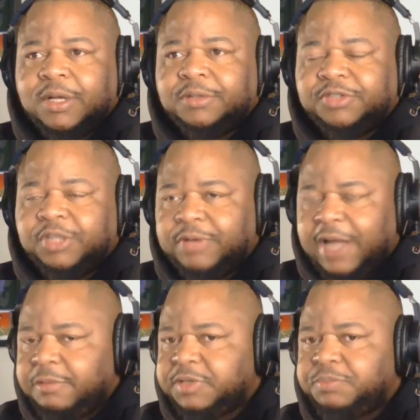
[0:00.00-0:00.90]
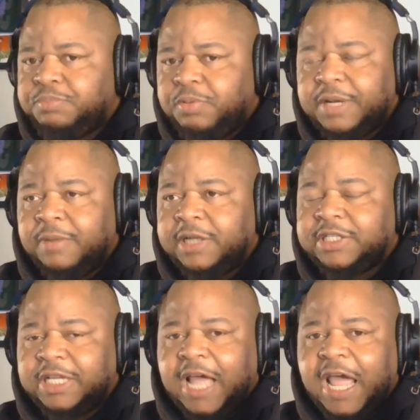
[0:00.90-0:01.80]
So that was pretty much the
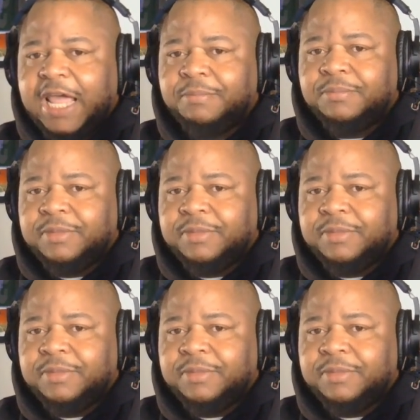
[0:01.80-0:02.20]
game.